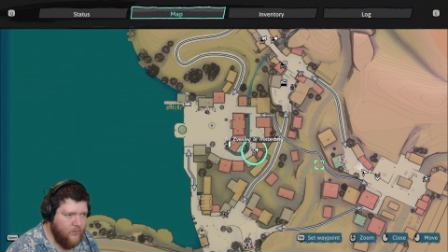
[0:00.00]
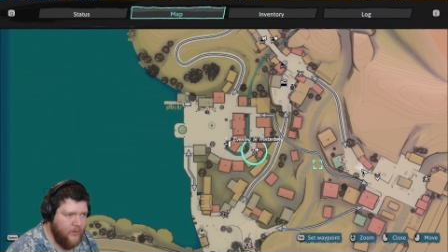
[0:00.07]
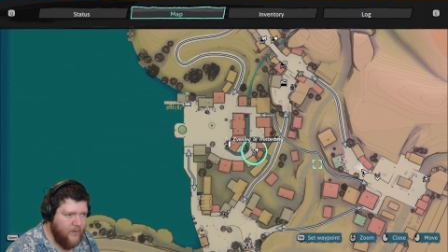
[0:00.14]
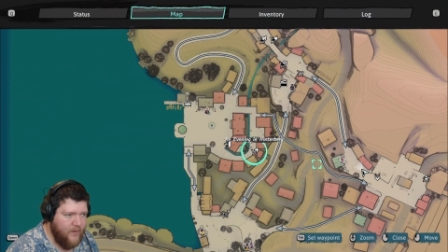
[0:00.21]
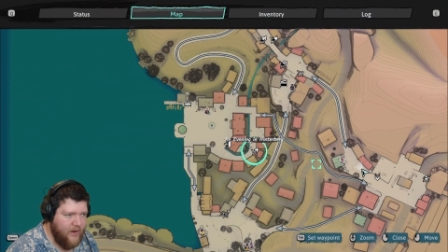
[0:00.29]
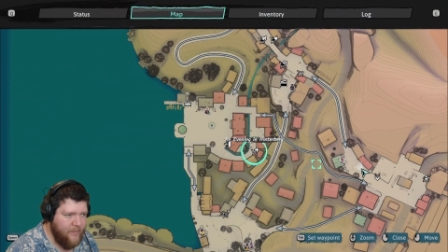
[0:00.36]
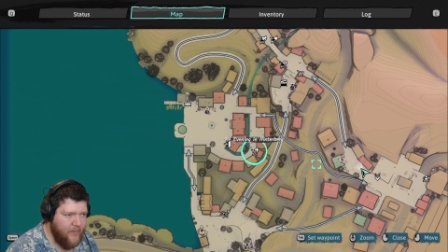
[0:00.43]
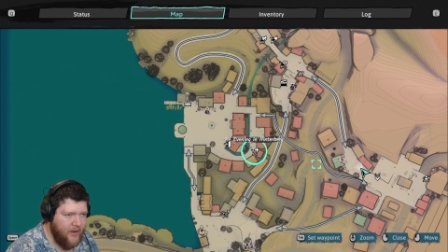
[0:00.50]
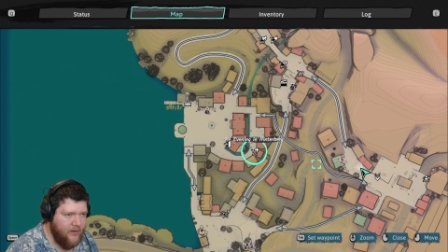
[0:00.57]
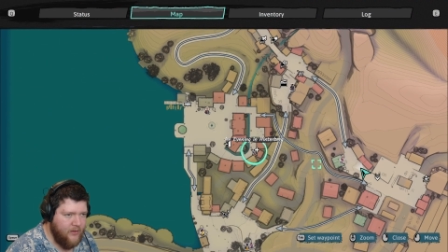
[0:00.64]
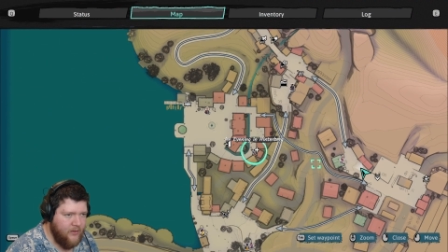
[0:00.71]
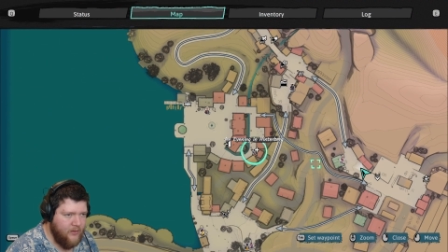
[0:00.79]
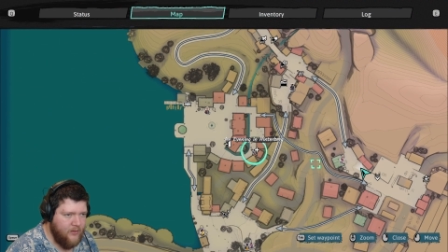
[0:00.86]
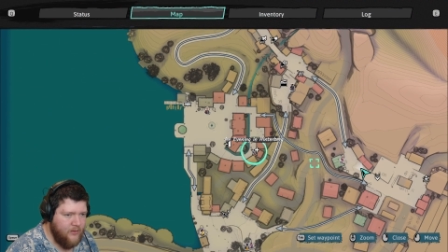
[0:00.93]
Where am
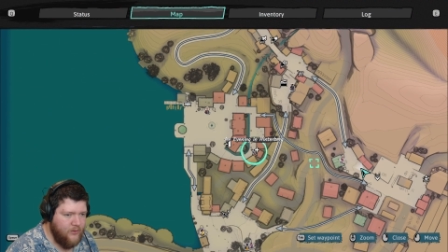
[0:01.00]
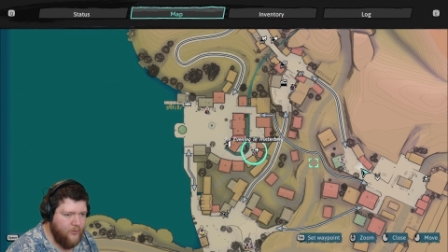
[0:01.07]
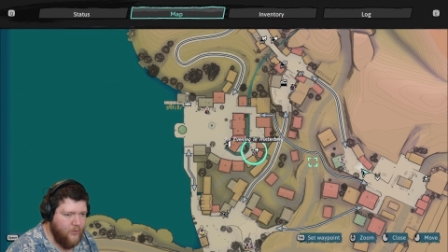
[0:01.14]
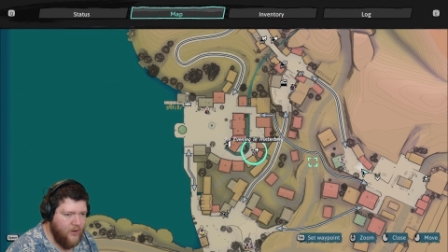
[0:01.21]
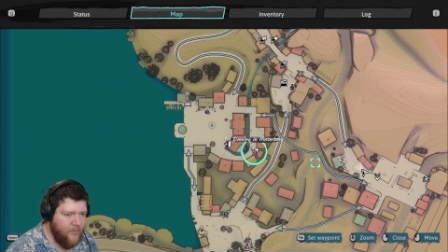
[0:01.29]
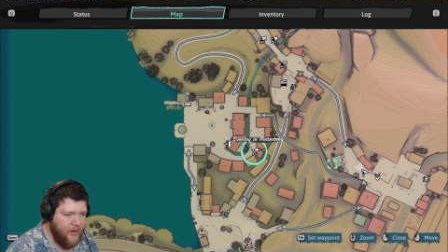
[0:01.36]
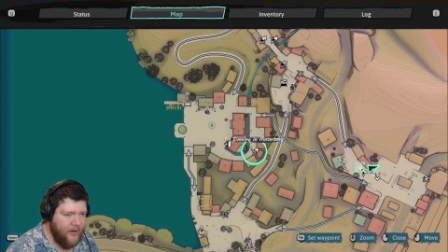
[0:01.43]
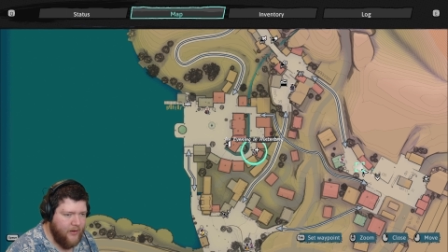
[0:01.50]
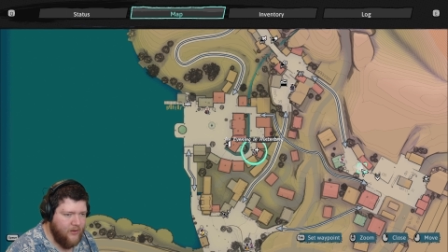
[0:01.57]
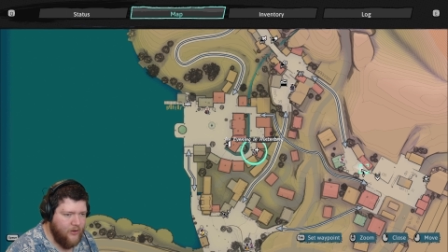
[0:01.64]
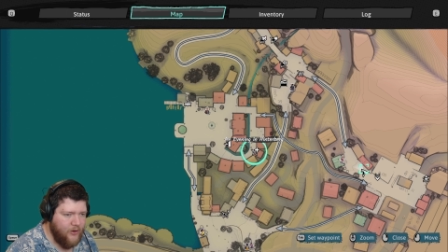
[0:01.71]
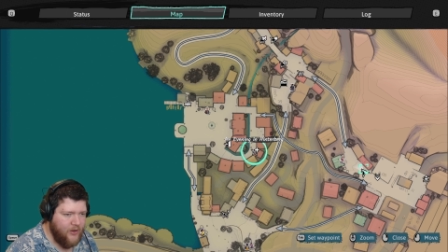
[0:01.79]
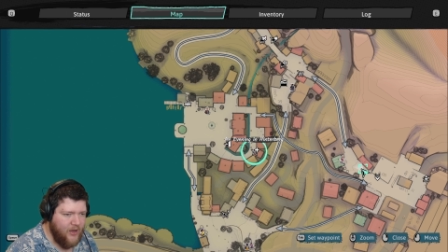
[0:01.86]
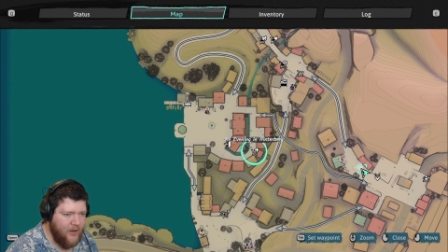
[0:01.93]
I? Who am I?
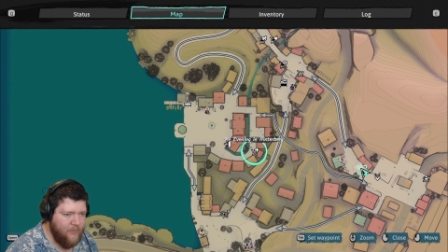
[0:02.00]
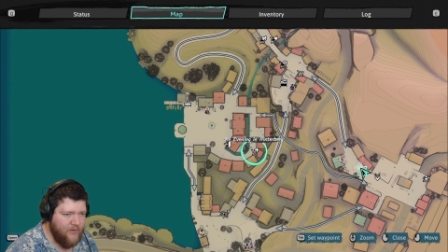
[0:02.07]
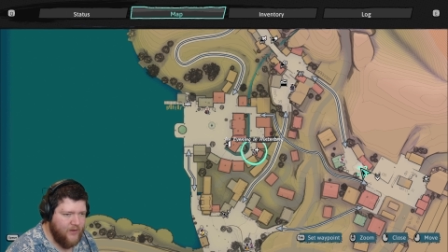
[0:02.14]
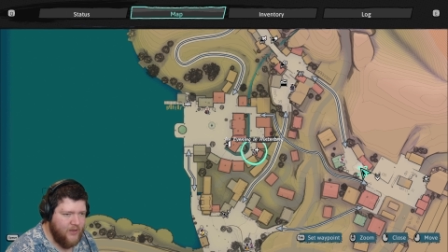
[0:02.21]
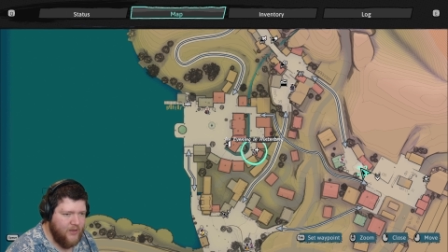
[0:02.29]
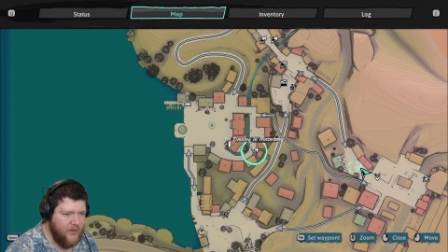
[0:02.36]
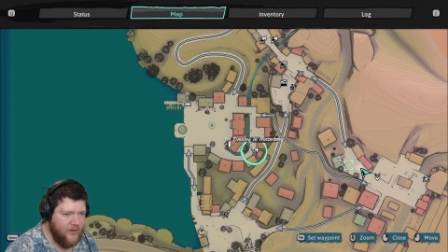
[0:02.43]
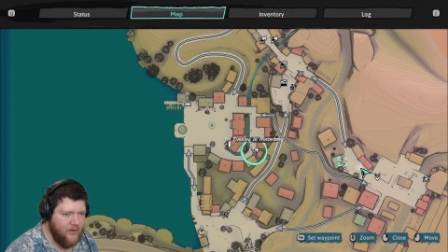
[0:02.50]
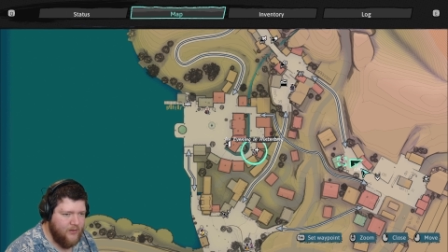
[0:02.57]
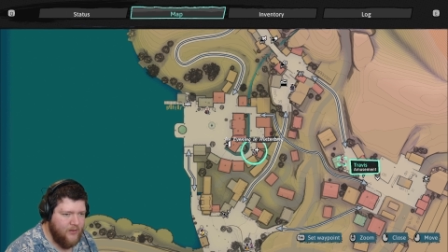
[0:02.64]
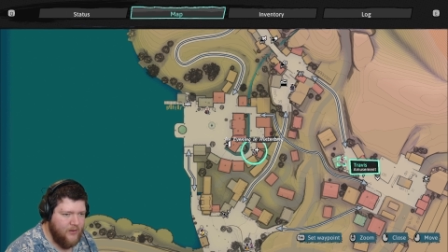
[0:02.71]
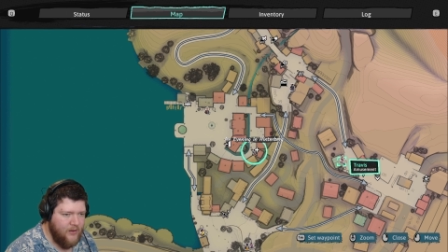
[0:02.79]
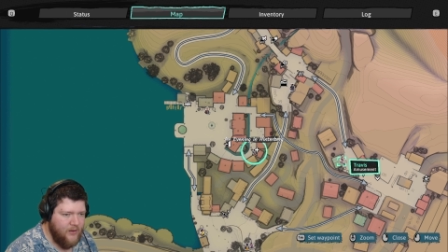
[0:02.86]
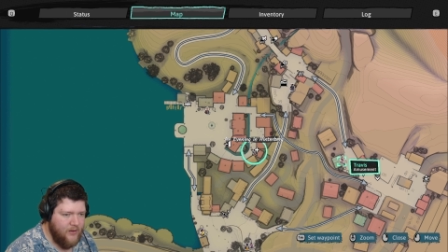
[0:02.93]
Okay, I'm over here.